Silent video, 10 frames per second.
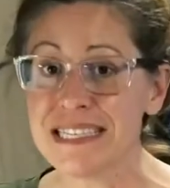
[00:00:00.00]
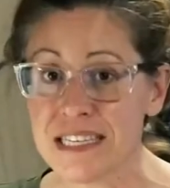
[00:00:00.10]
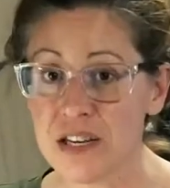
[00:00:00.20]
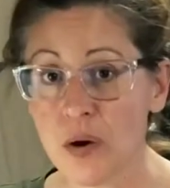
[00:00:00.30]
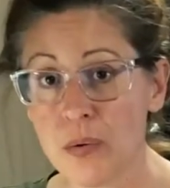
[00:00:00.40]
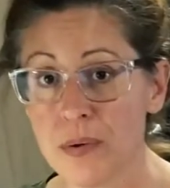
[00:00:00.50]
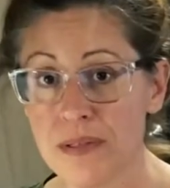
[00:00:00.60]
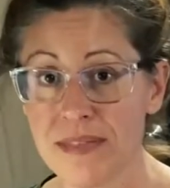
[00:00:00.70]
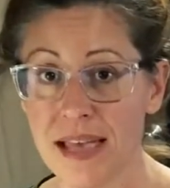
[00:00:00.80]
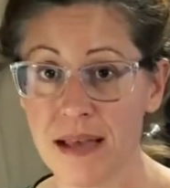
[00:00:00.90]
need to
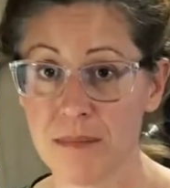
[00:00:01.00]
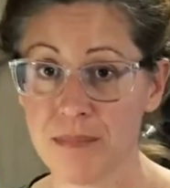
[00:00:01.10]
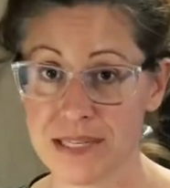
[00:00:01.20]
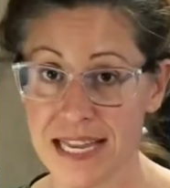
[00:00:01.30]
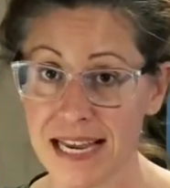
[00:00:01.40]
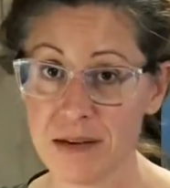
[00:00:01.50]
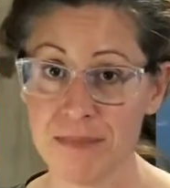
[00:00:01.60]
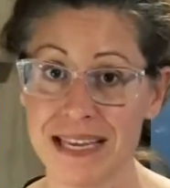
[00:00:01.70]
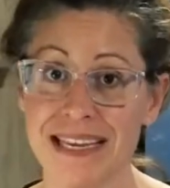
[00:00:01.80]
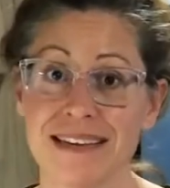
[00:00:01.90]
know that
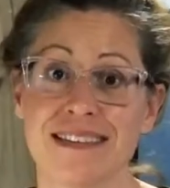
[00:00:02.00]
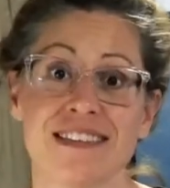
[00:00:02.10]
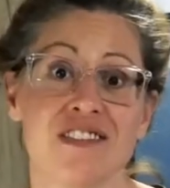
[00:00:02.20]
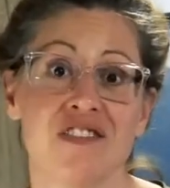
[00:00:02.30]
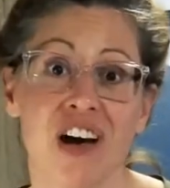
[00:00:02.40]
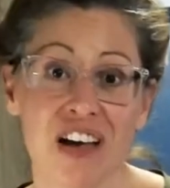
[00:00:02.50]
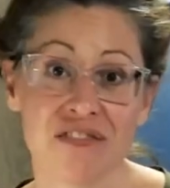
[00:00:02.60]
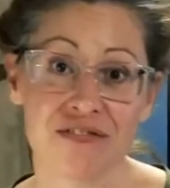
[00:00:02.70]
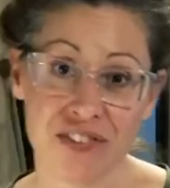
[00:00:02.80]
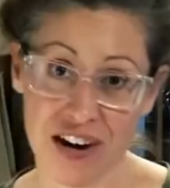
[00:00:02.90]
pretend meat does
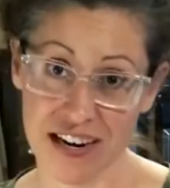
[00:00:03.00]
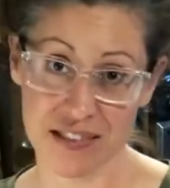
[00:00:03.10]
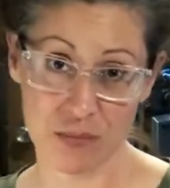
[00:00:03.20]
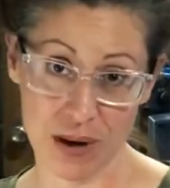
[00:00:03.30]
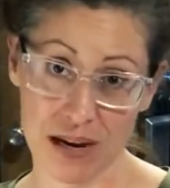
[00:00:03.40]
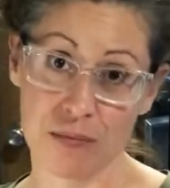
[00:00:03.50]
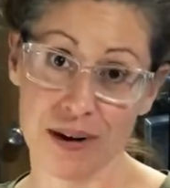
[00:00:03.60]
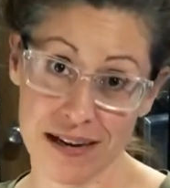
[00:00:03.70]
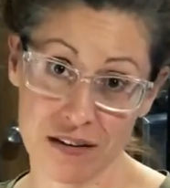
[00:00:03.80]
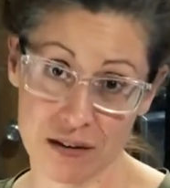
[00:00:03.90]
not fry the way
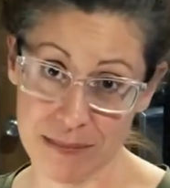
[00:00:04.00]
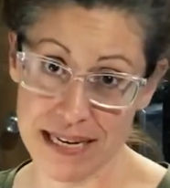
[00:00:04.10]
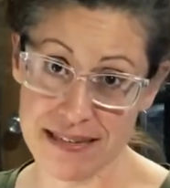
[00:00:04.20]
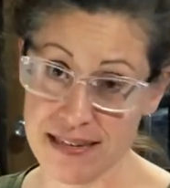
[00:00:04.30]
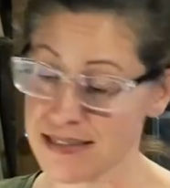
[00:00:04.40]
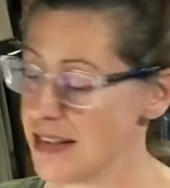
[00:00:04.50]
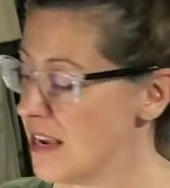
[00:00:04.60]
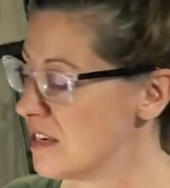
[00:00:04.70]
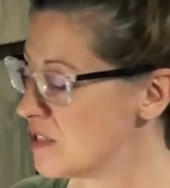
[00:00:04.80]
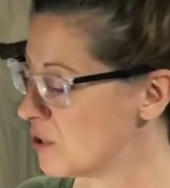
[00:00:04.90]
regular meat does,
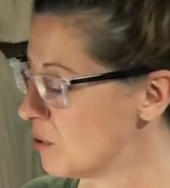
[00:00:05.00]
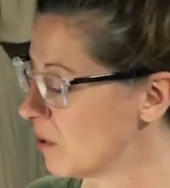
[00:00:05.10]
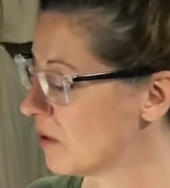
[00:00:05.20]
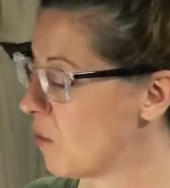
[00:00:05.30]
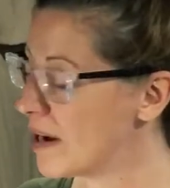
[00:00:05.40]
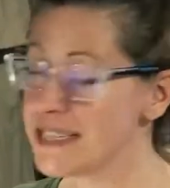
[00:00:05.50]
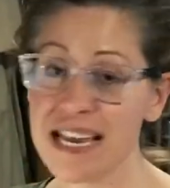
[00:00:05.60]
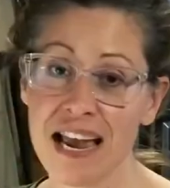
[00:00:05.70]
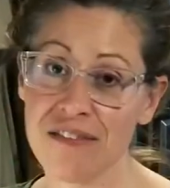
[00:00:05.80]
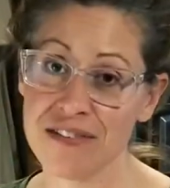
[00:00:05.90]
so you are going
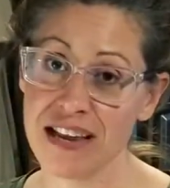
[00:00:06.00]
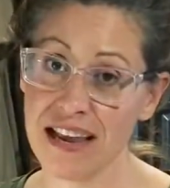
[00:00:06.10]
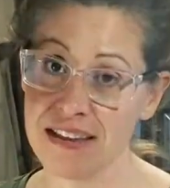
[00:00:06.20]
to have to